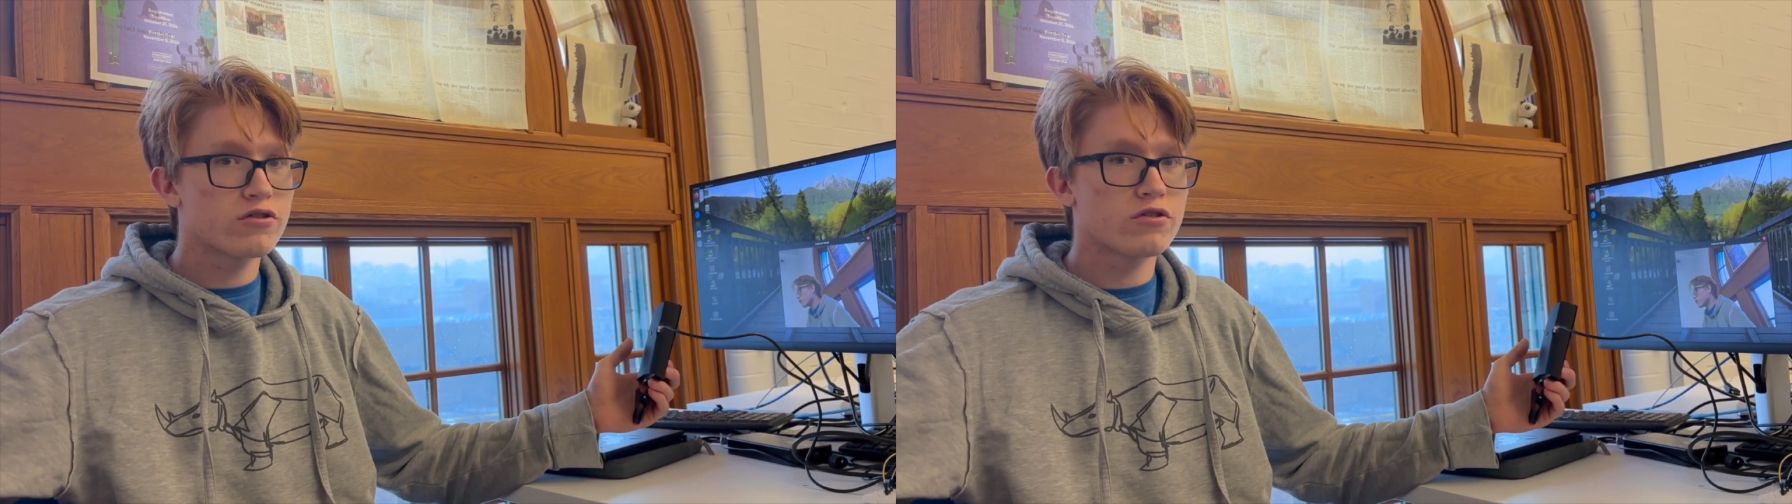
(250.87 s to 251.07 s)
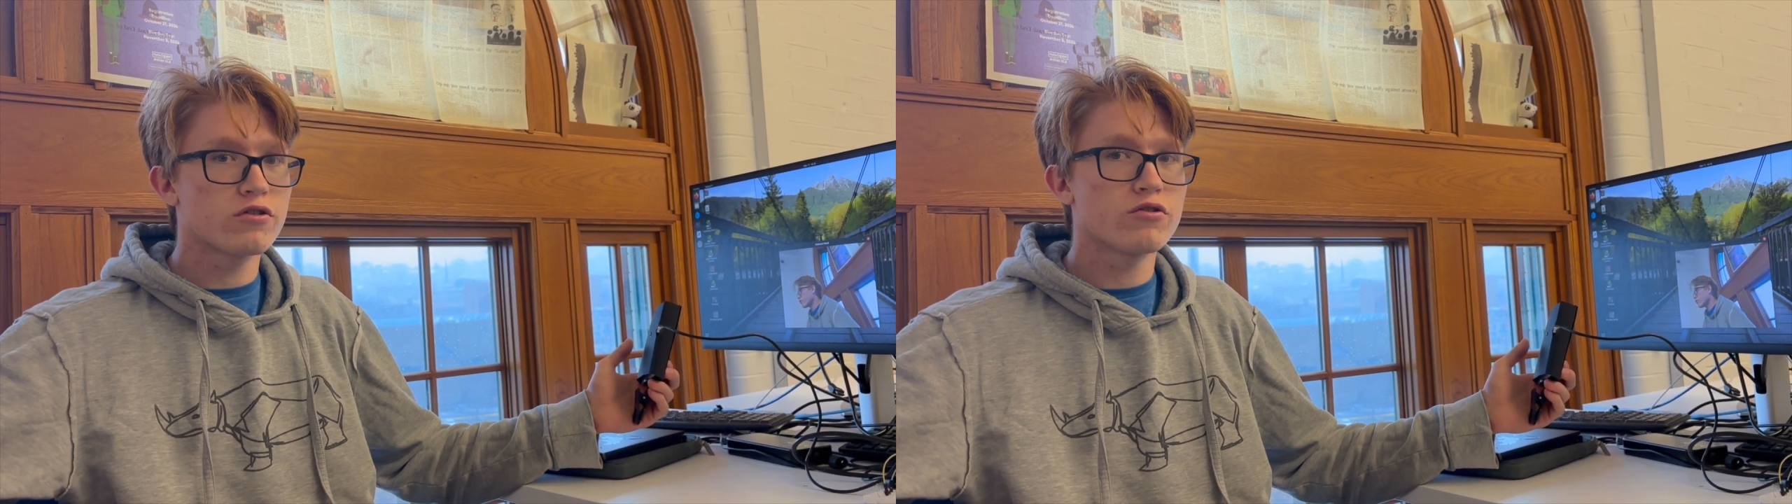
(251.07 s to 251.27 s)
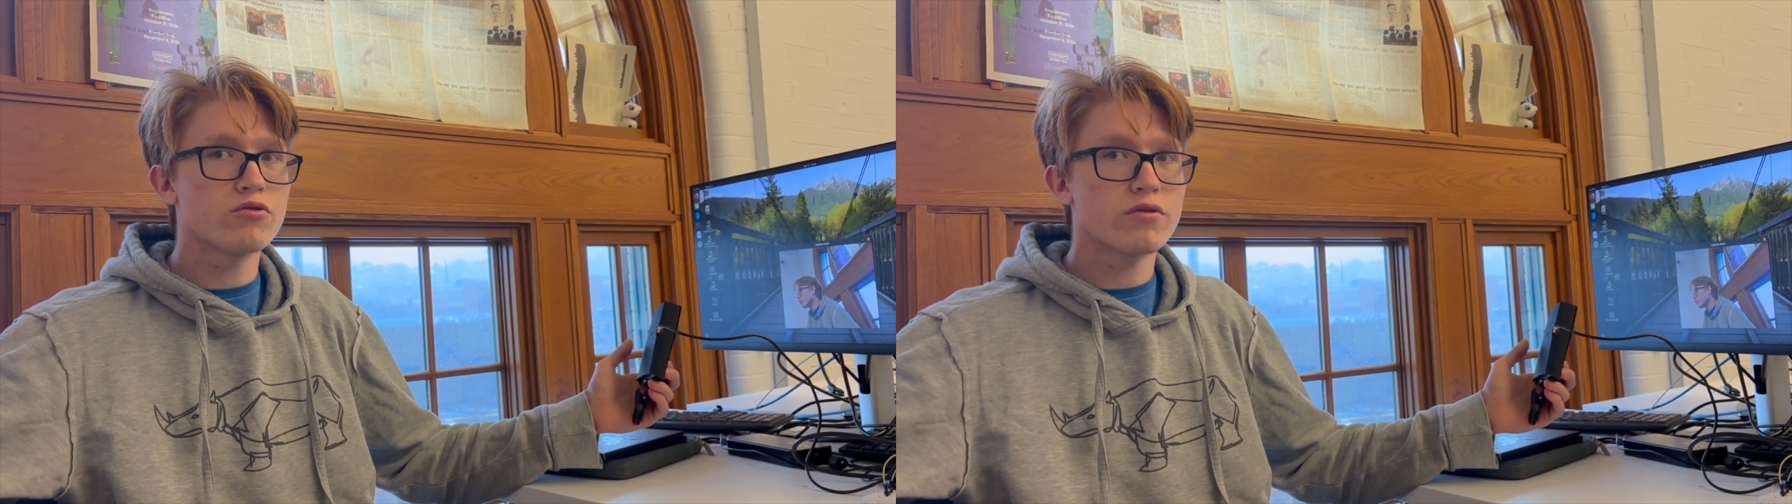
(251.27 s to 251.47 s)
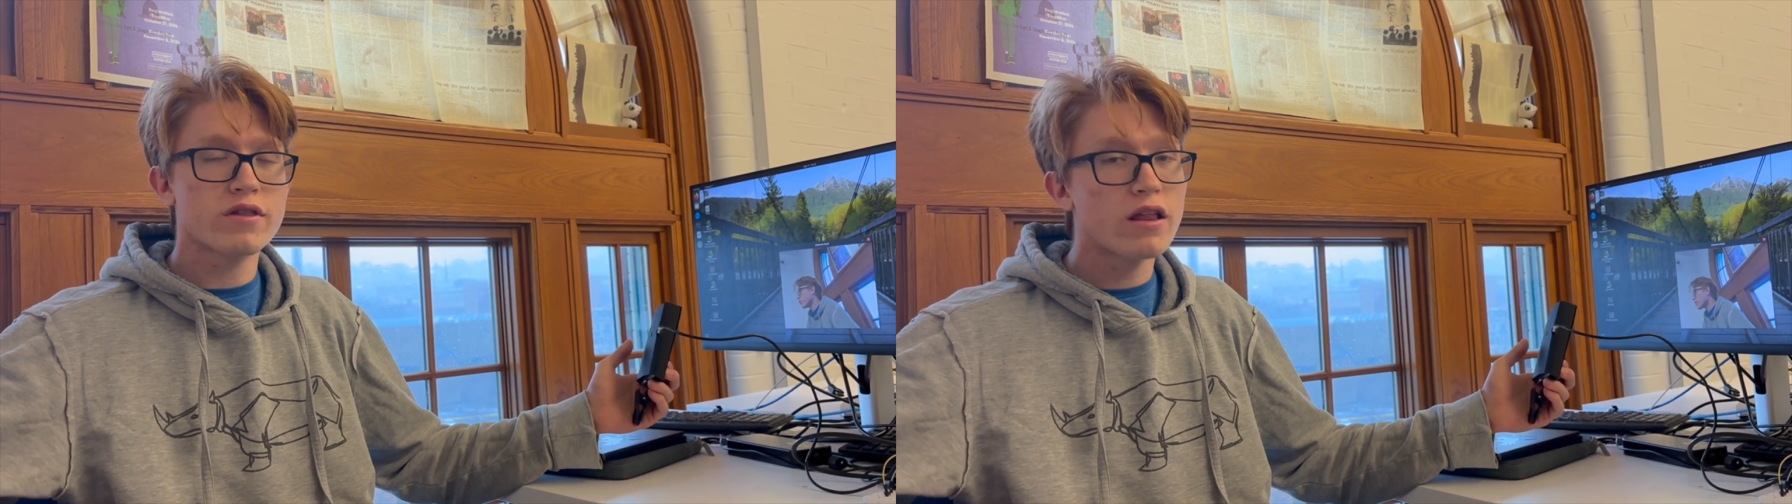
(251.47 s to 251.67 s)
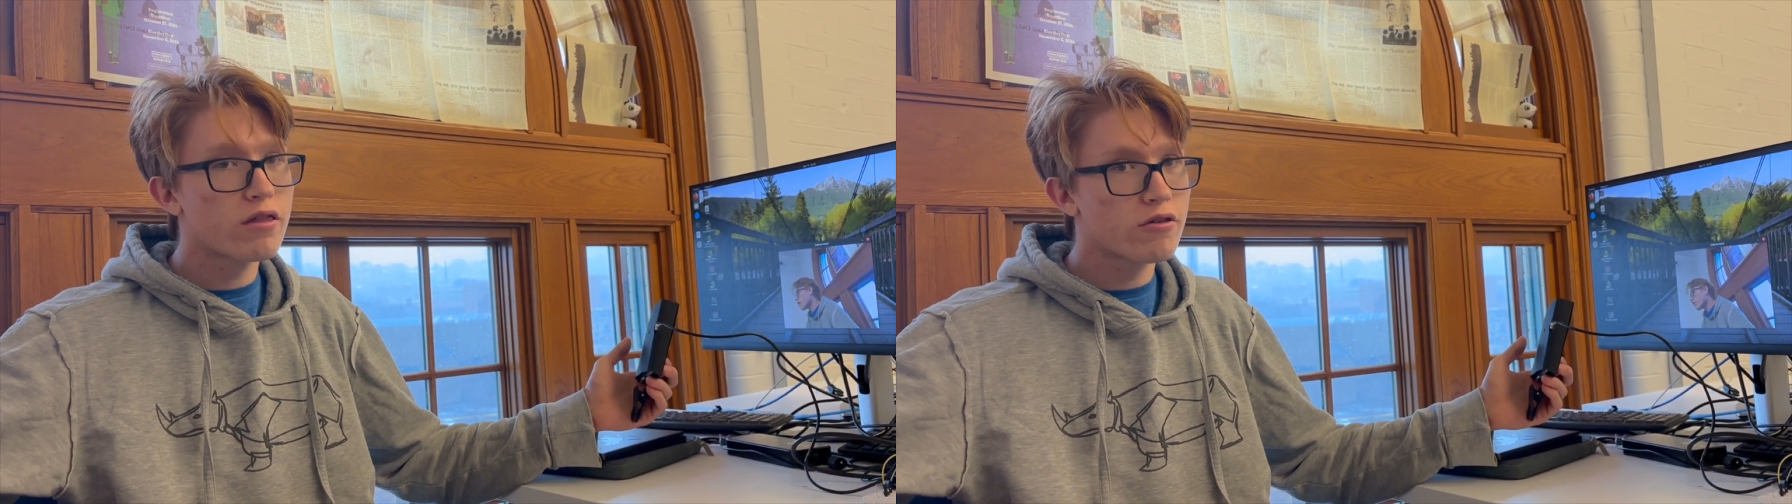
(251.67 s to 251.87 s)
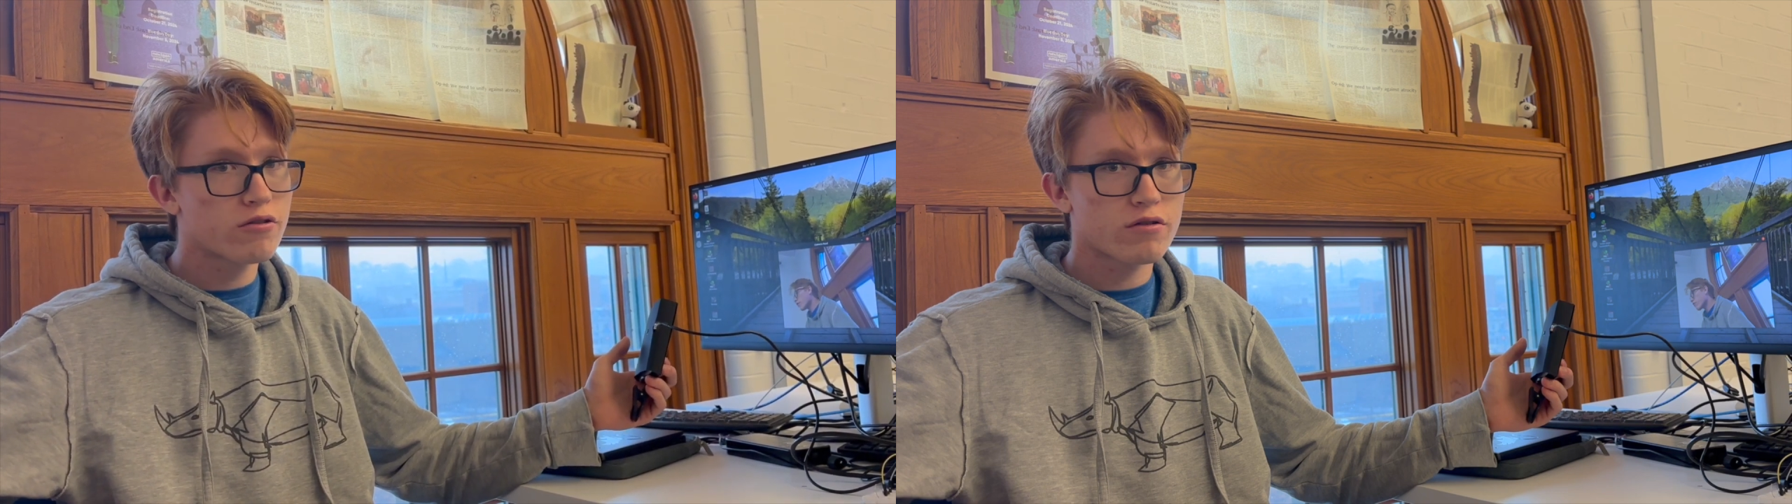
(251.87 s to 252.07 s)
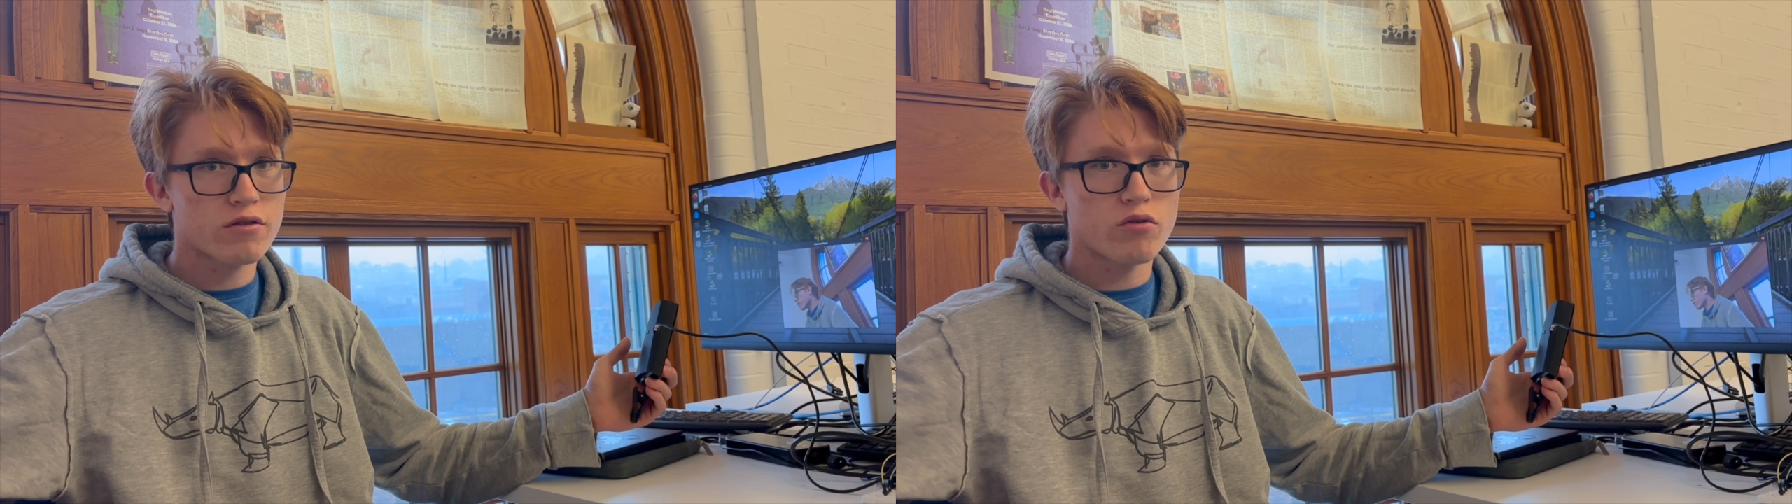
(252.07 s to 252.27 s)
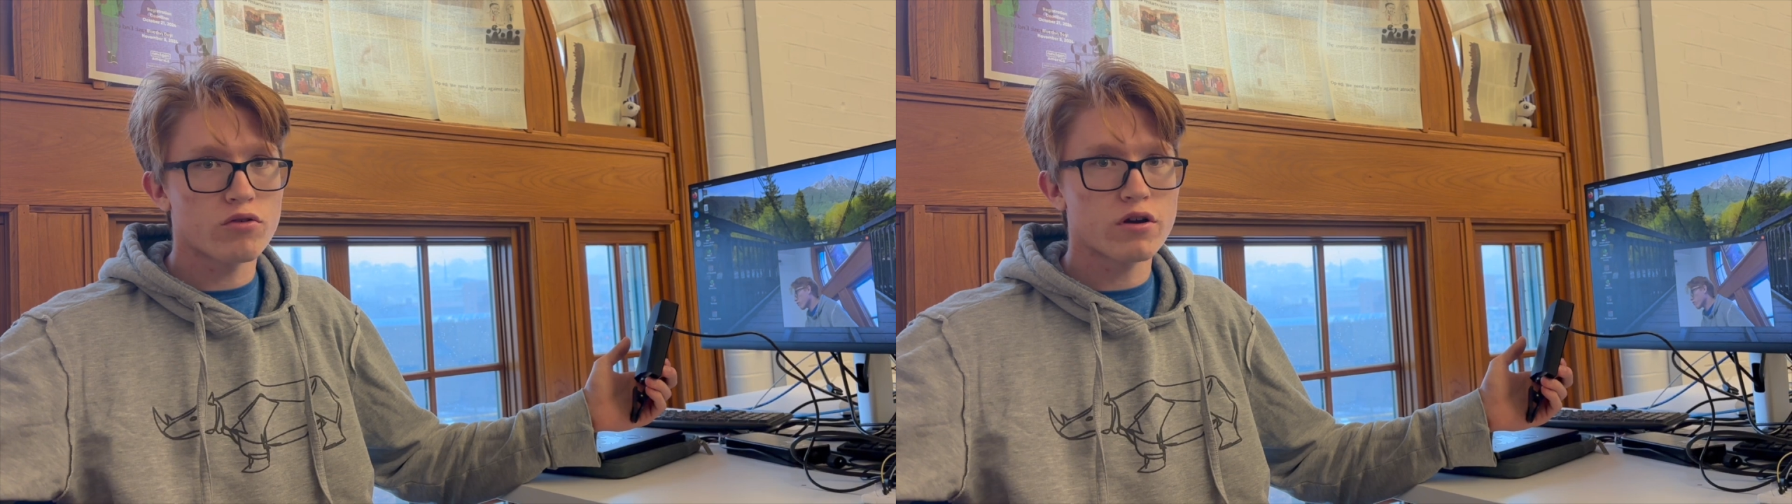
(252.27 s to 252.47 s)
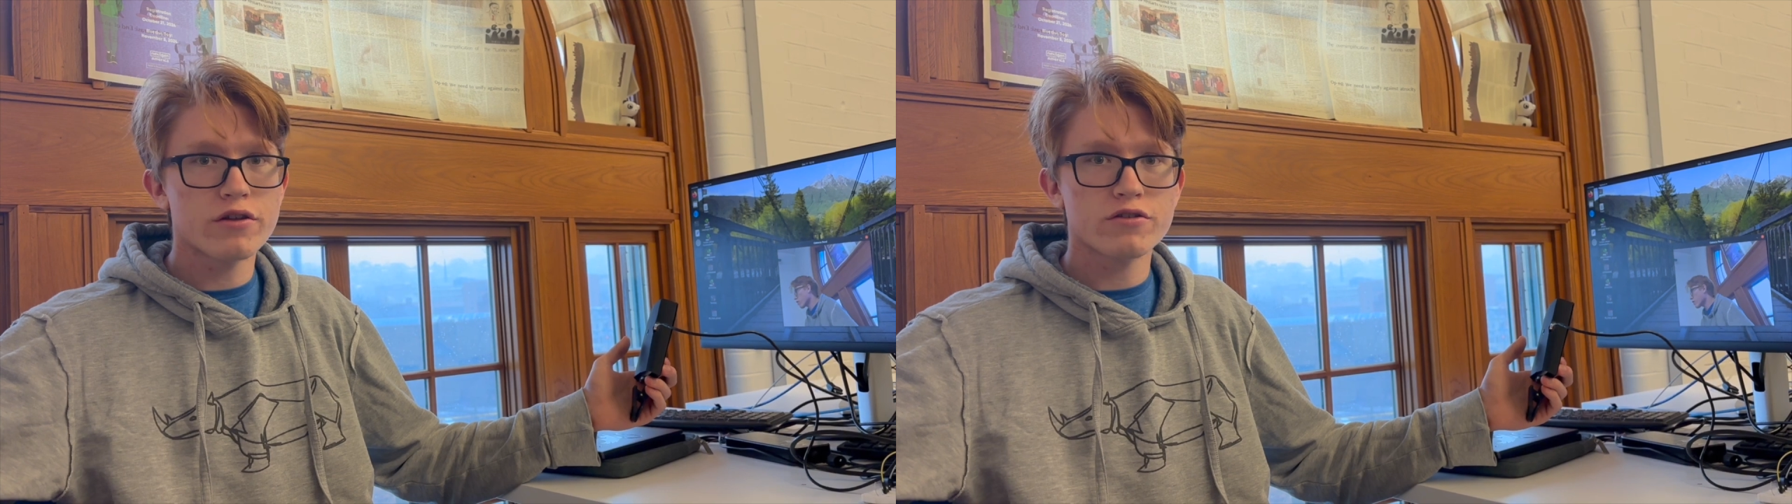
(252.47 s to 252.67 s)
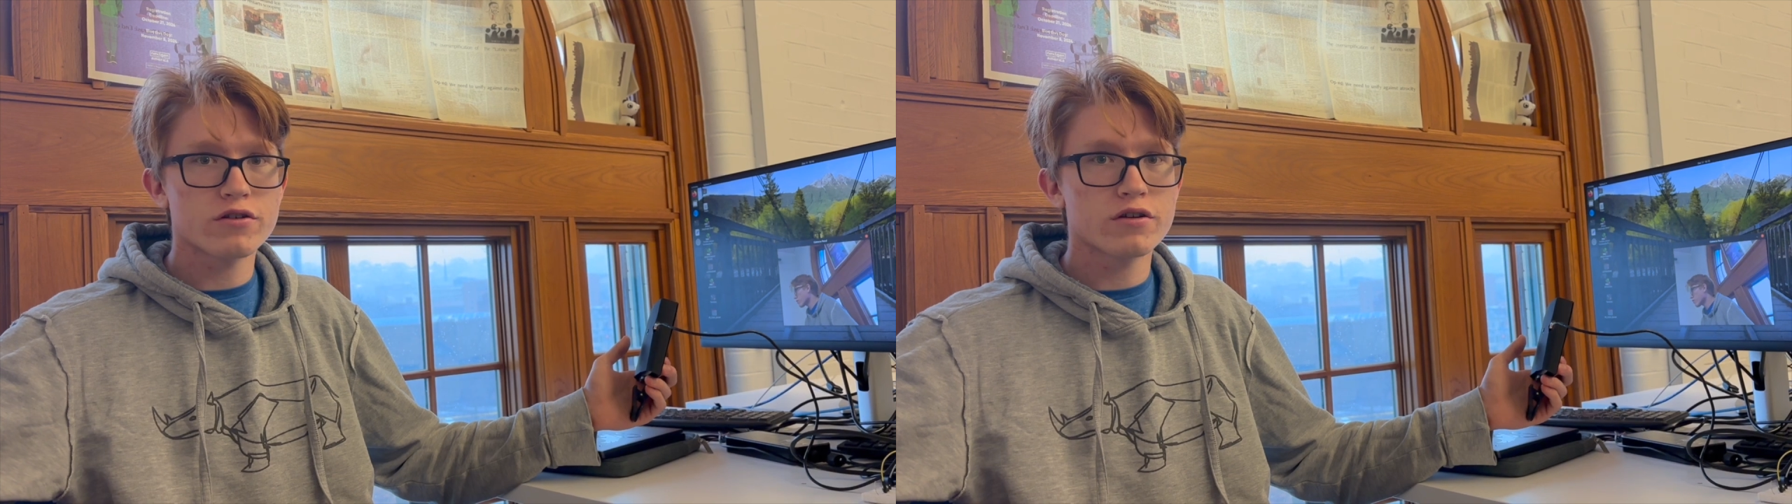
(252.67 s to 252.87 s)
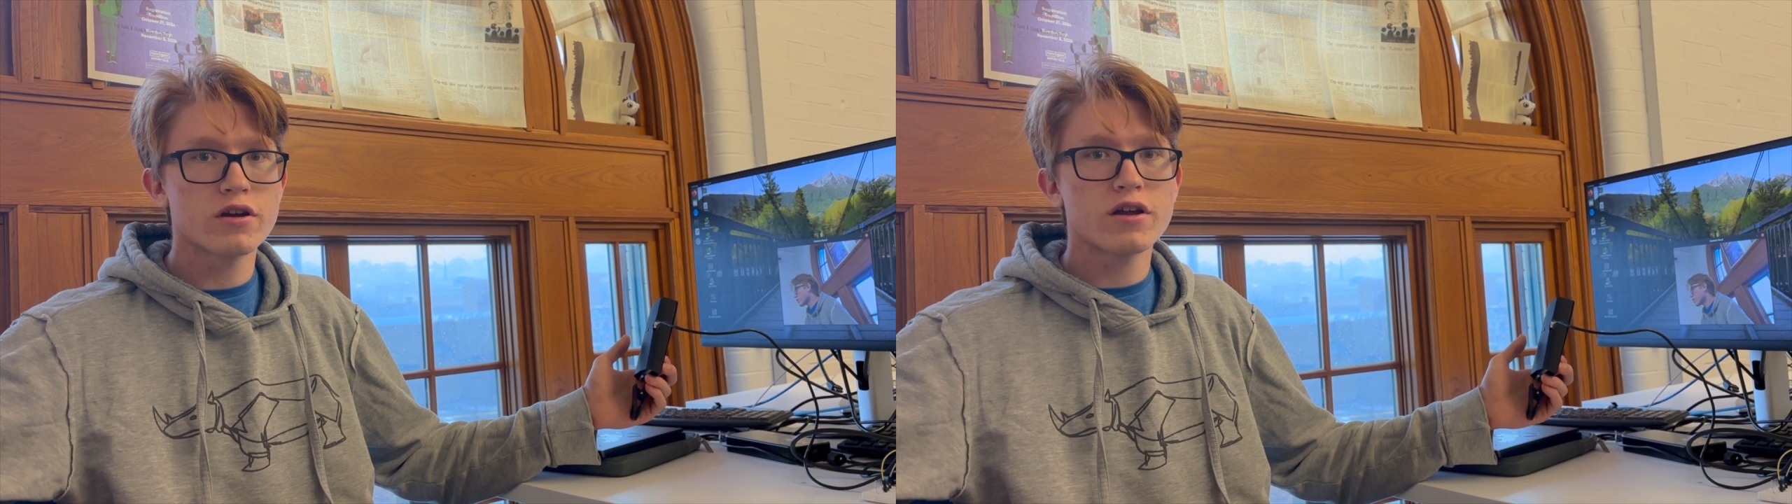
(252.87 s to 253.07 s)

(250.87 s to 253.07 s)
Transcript: to sensors or other